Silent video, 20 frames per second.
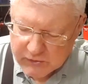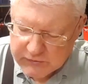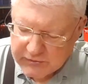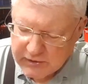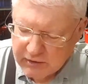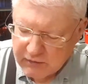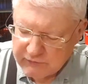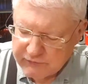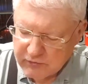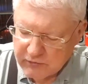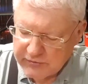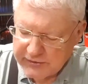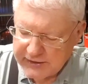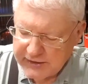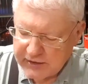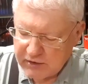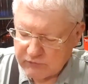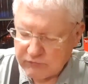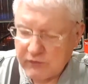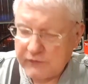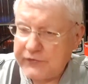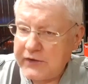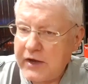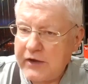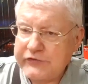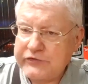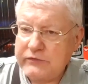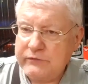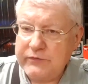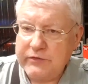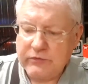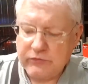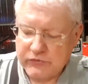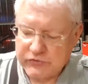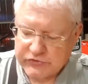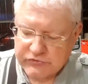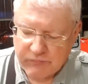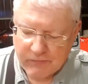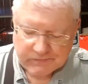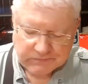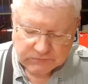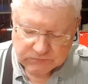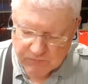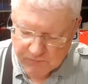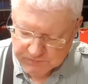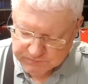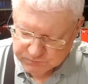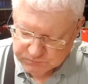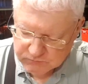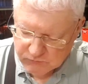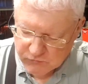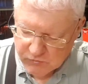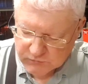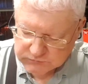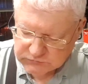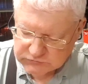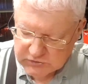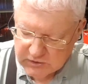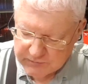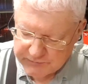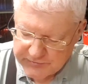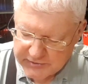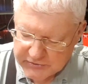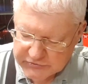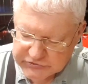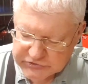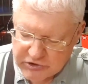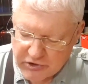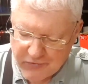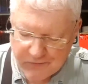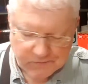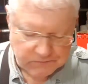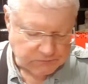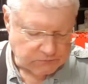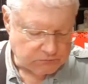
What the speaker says: Now I've already had over 1,000 viewers on Periscope.